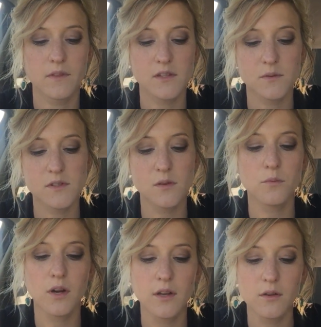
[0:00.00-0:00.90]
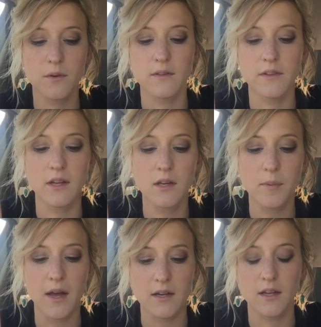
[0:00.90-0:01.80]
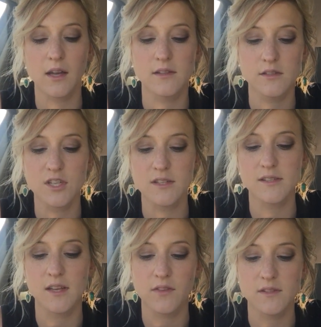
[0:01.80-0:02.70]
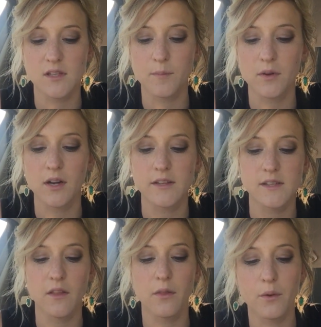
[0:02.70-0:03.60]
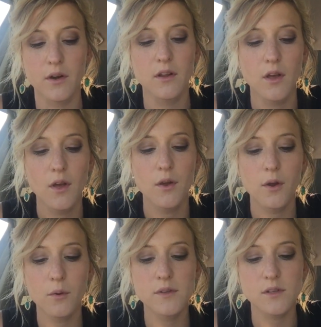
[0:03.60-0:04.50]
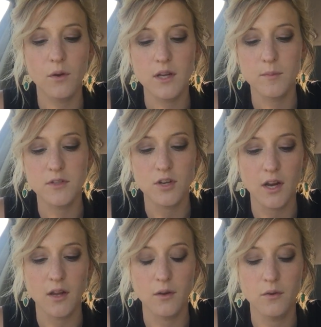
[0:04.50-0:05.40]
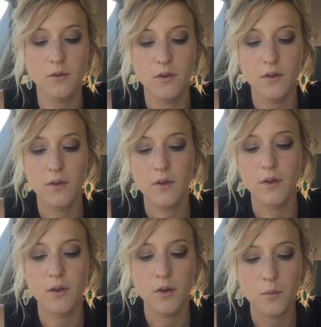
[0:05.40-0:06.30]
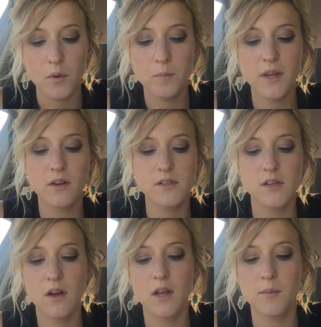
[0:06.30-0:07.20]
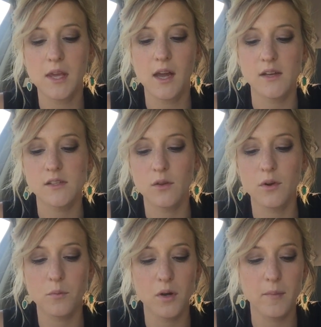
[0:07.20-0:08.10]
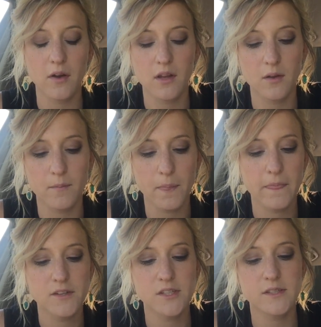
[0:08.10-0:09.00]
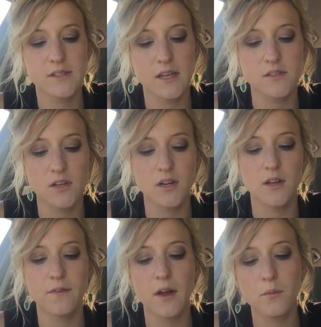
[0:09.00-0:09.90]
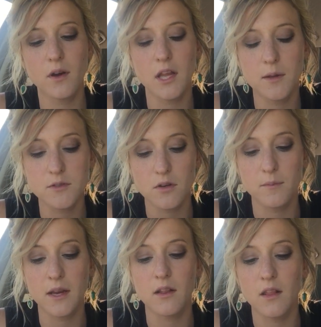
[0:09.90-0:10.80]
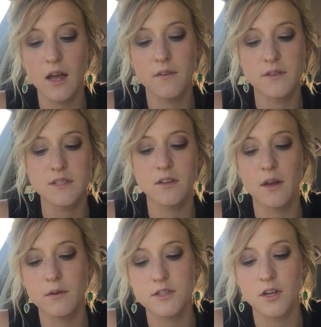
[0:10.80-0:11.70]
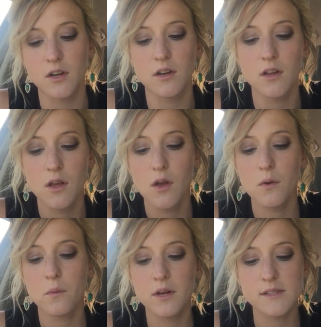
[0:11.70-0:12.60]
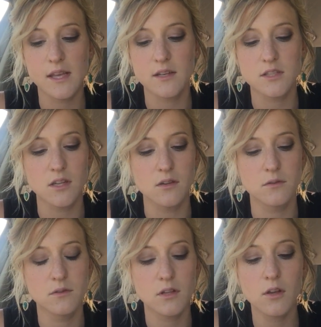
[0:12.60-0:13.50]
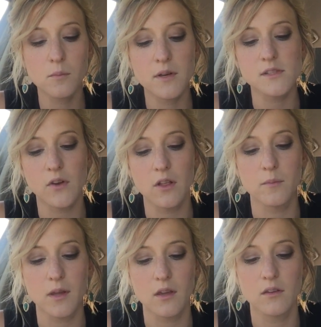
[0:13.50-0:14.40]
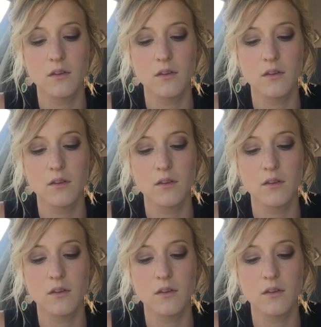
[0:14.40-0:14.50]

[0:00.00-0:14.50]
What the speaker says: This was the one who had leaned back against Jesus at the supper and had said, "Lord, who is going to betray you?" When Peter saw him, he asked, "Lord, what about him?" Jesus answered, "If I want him to remain alive until I return, what is that to you? You must follow me."